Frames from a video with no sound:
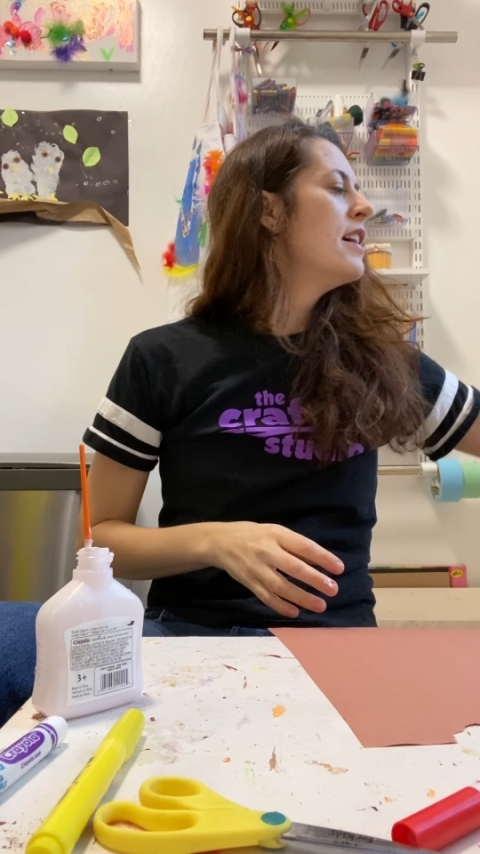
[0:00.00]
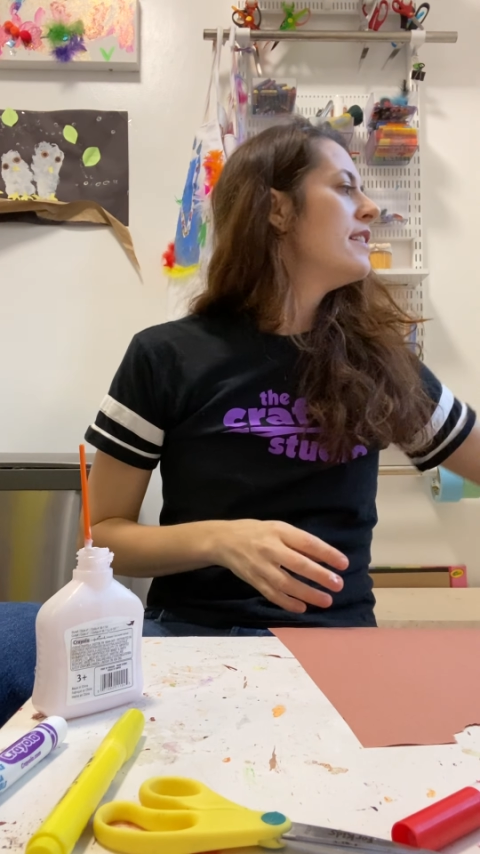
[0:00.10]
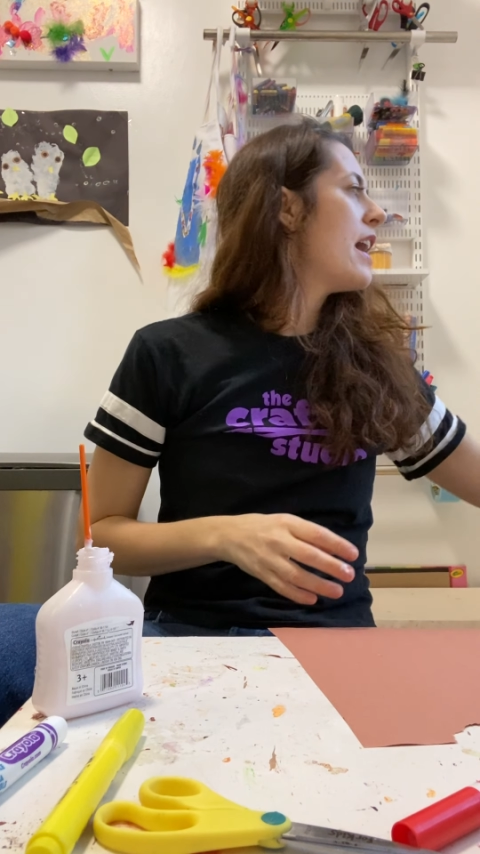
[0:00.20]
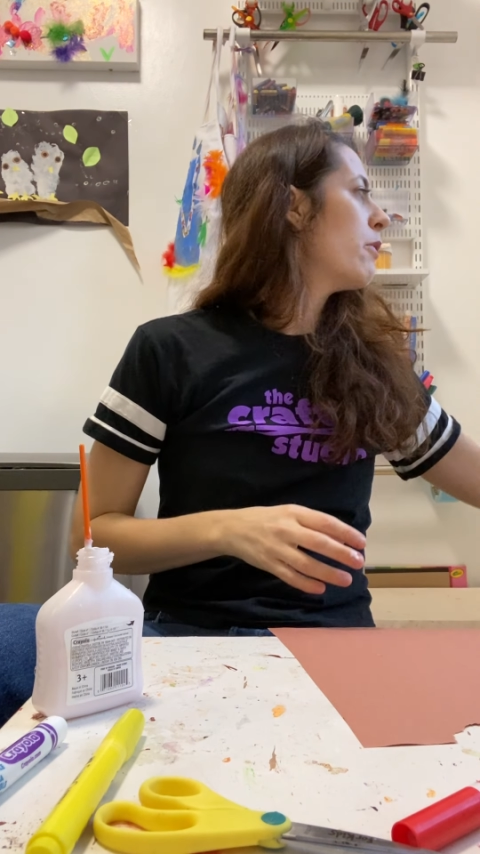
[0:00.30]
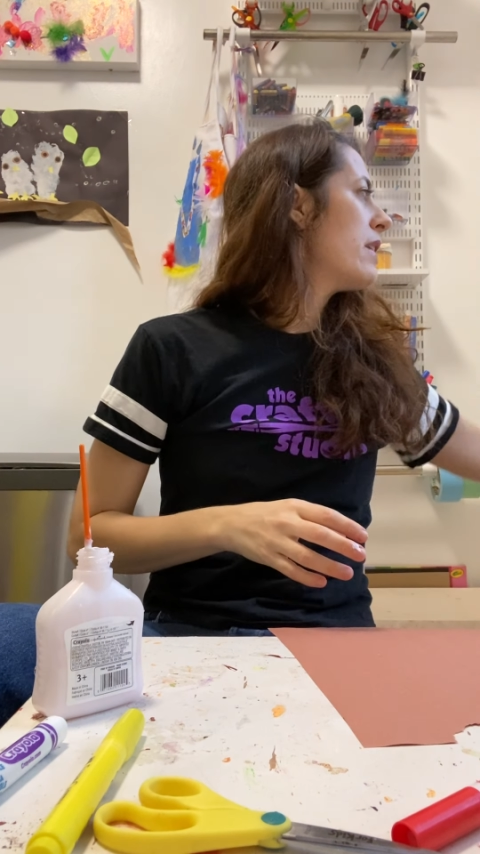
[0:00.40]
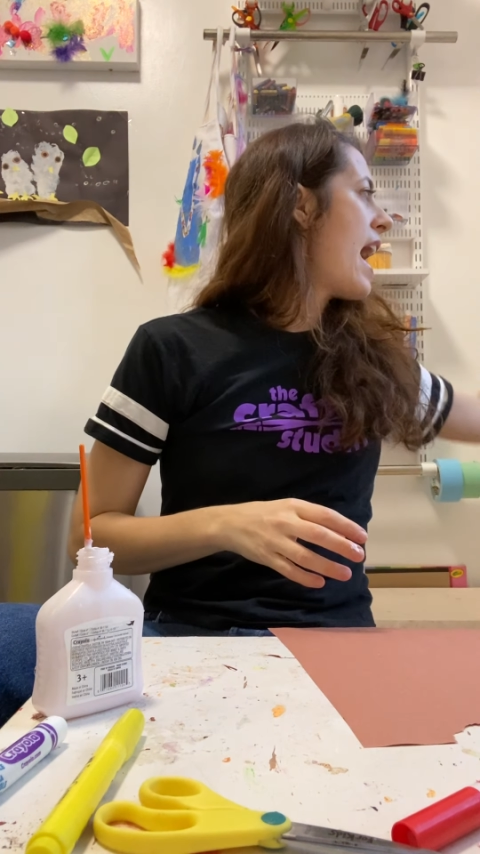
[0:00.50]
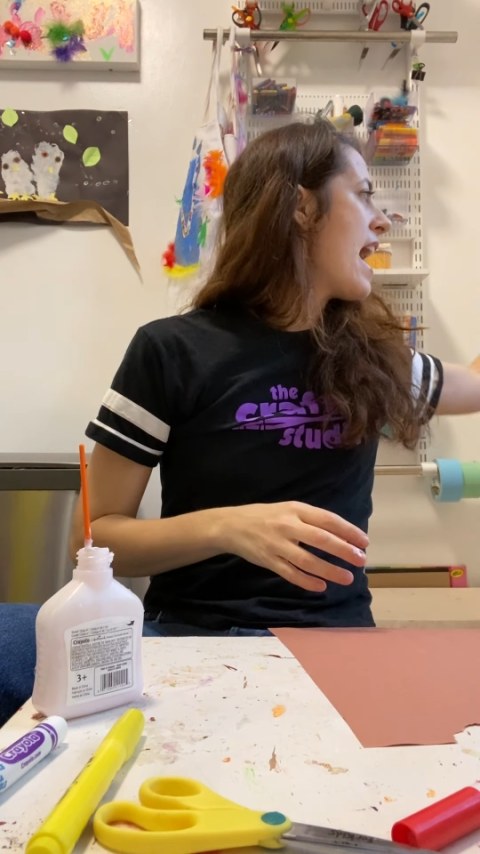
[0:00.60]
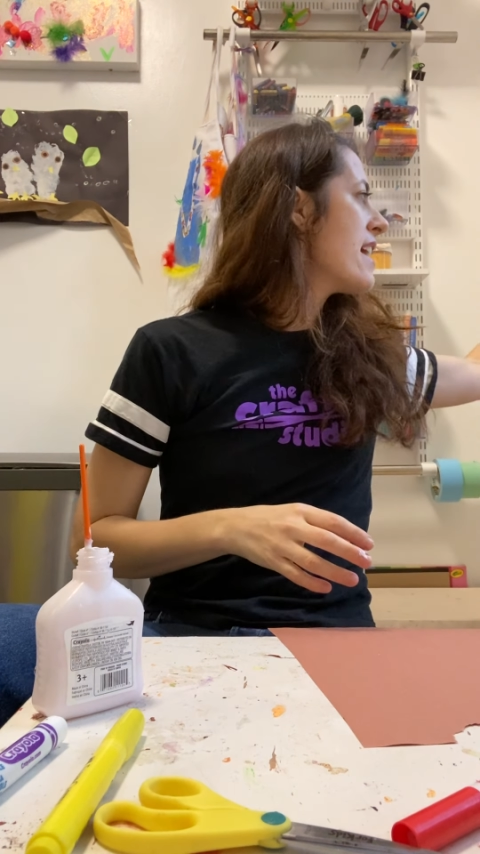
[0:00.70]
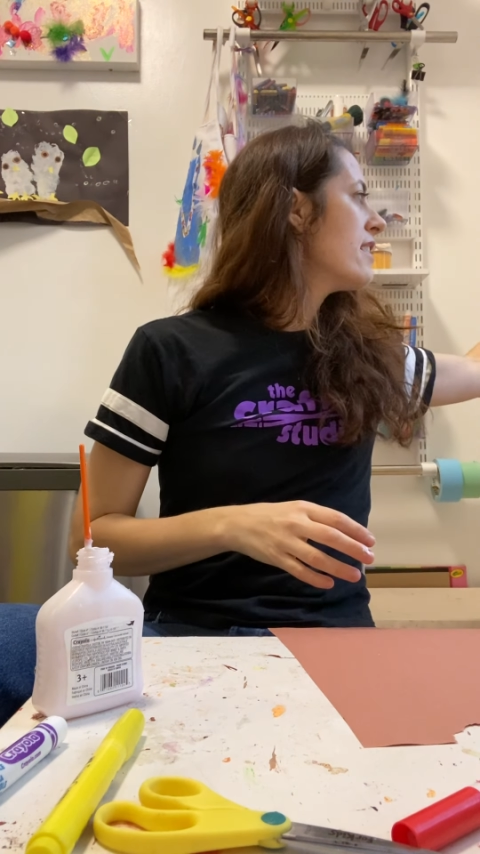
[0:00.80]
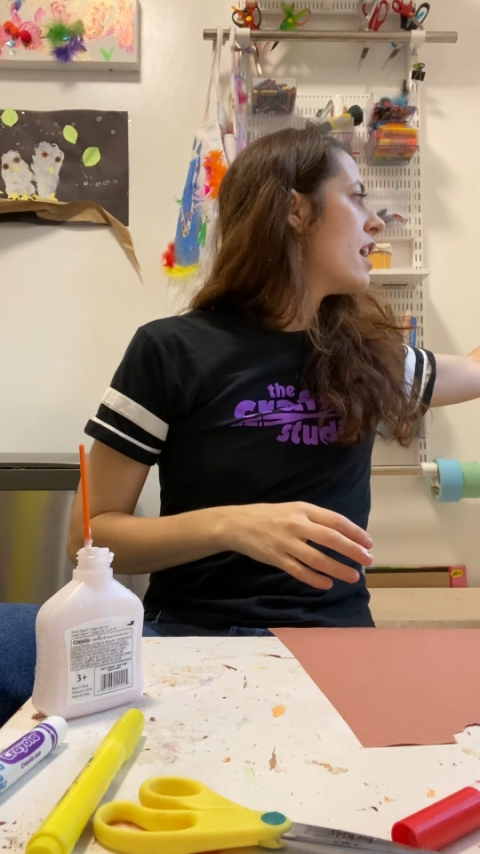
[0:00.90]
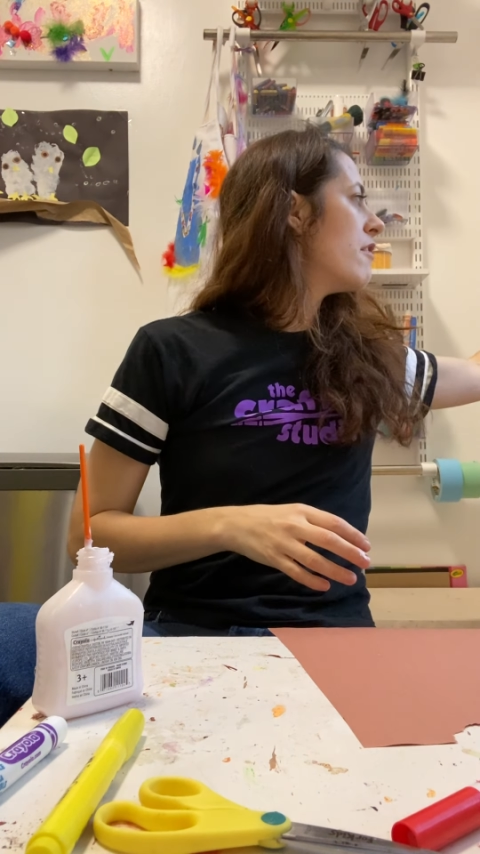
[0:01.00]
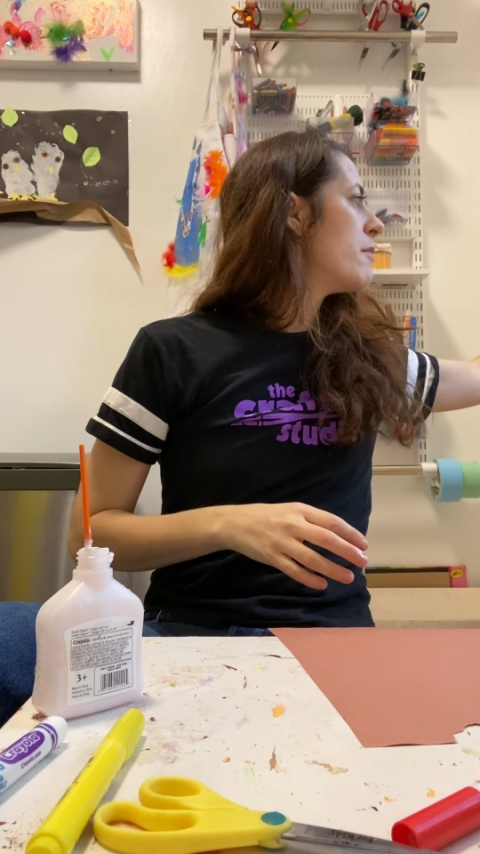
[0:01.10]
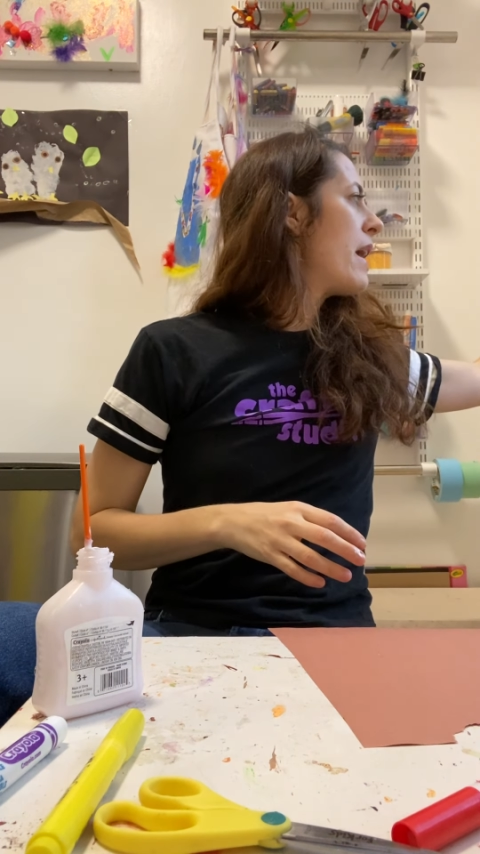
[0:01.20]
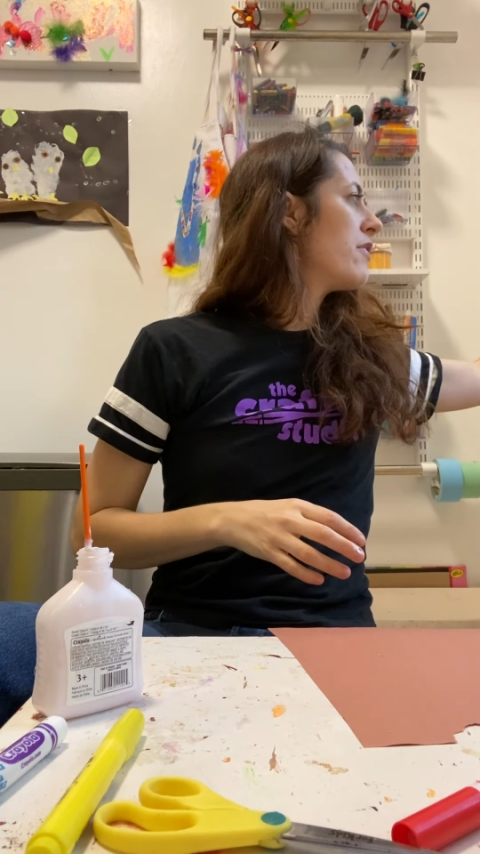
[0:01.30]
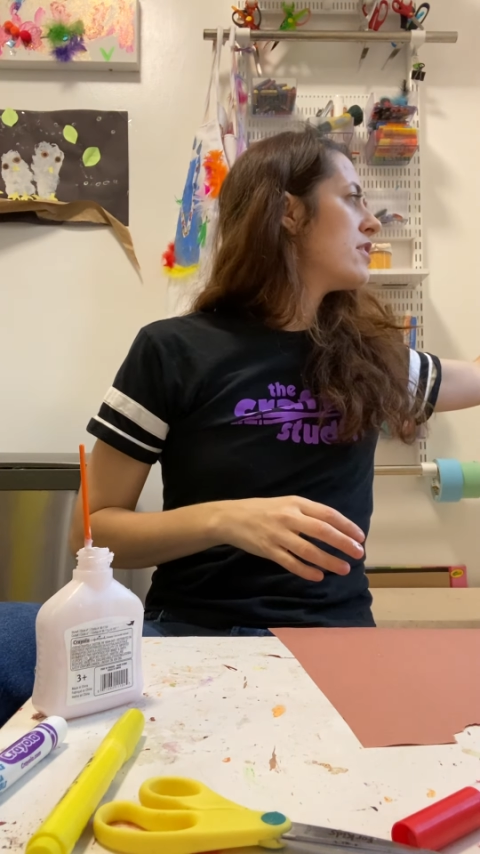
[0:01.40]
Now, what I love
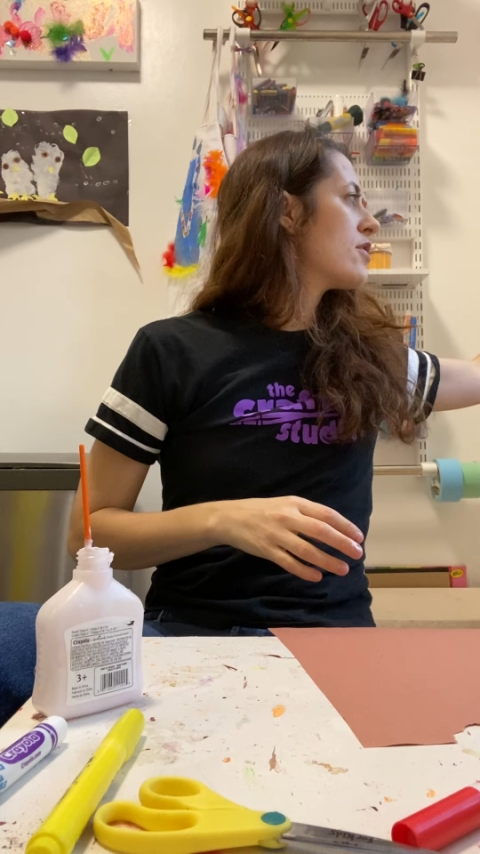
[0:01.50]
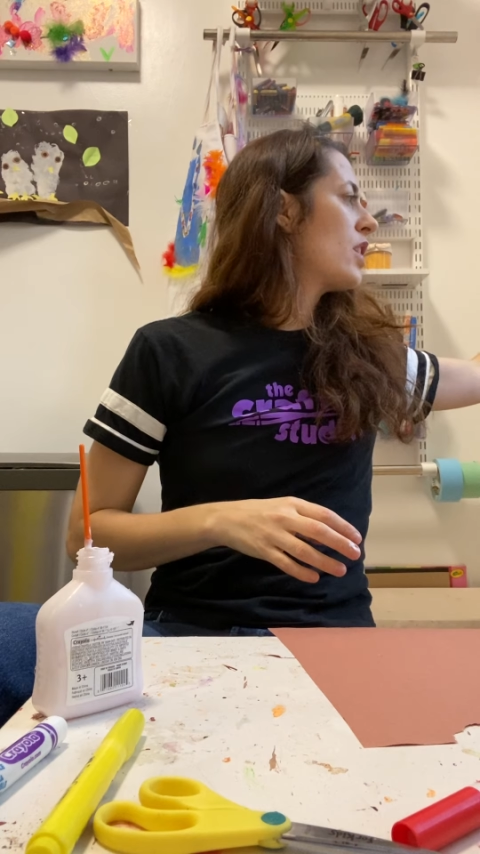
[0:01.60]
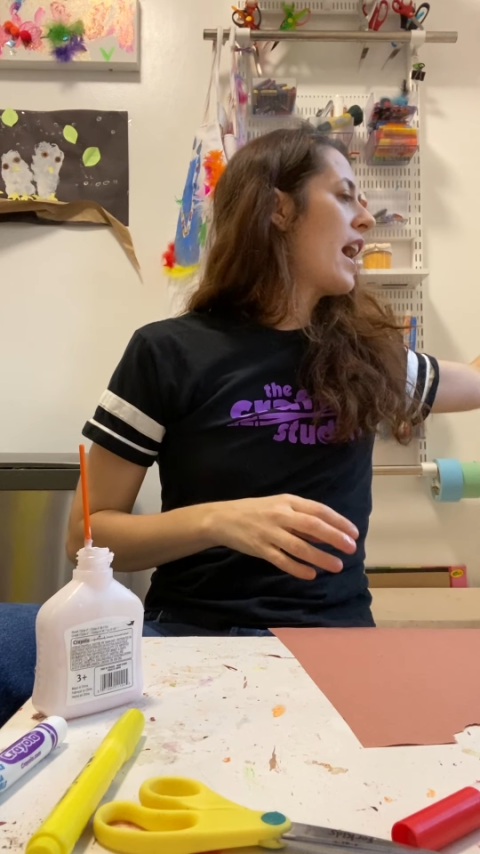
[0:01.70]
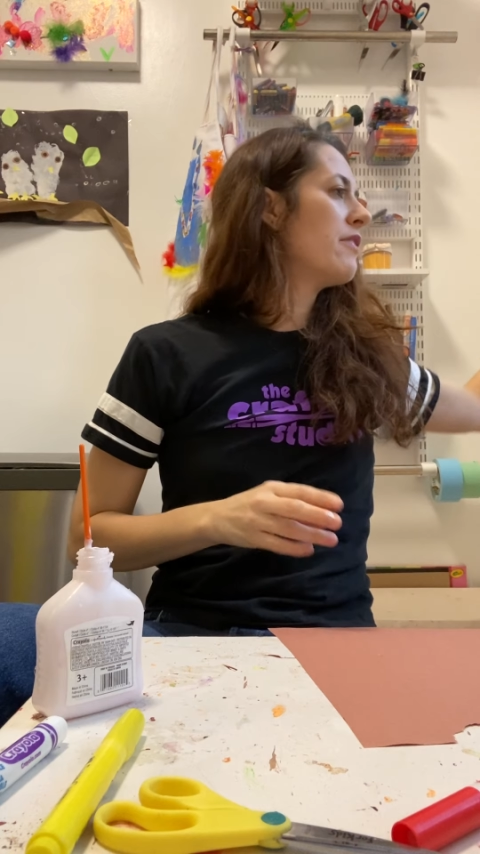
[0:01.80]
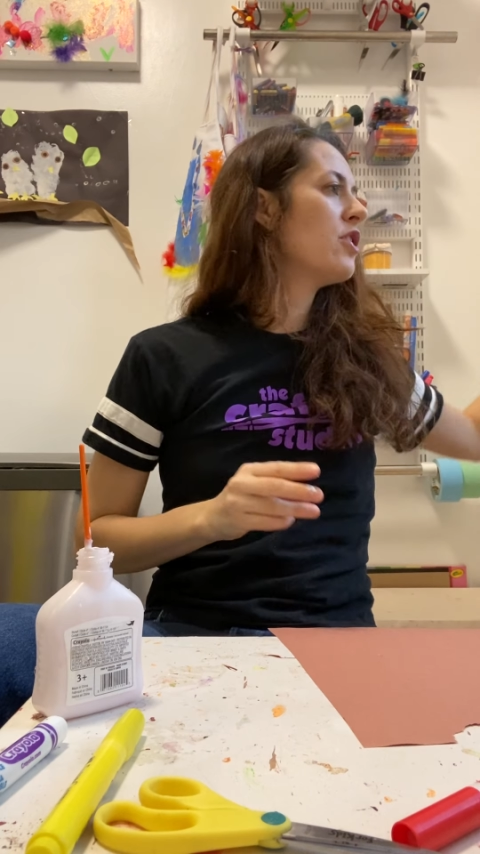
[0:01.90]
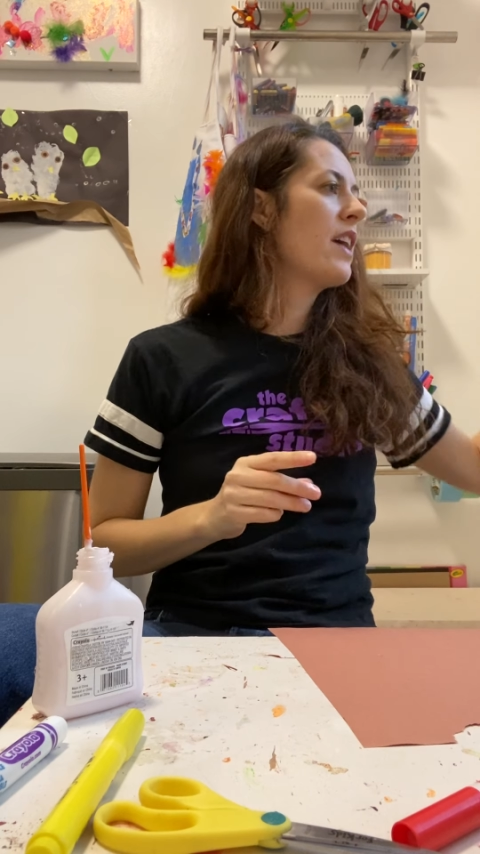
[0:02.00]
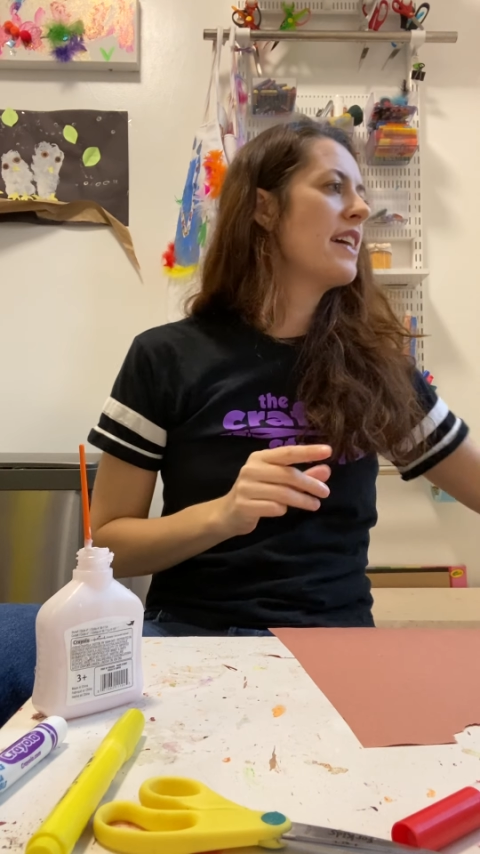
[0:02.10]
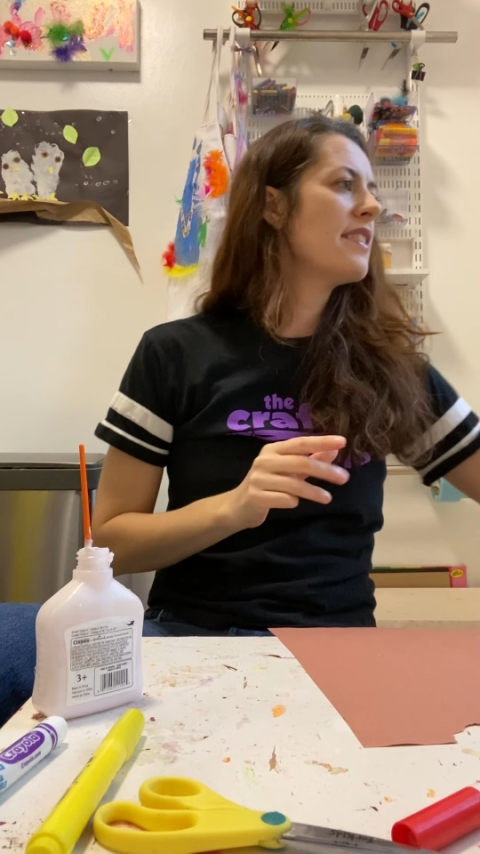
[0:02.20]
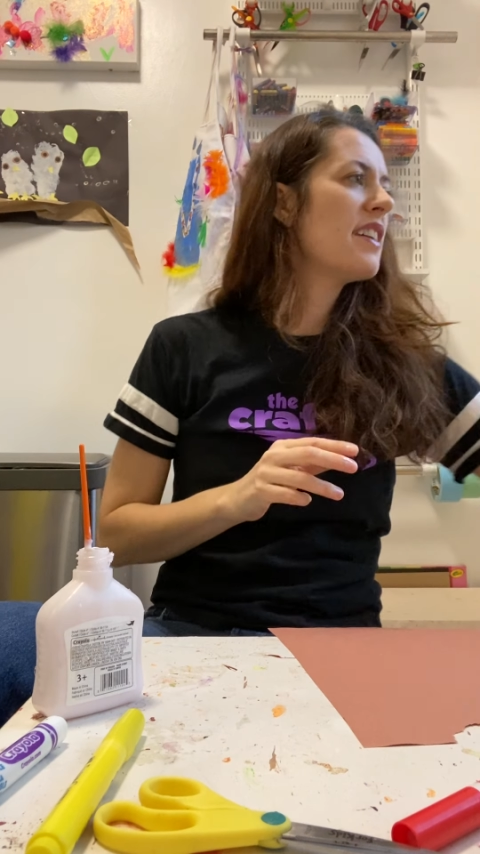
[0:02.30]
about this craft, you guys,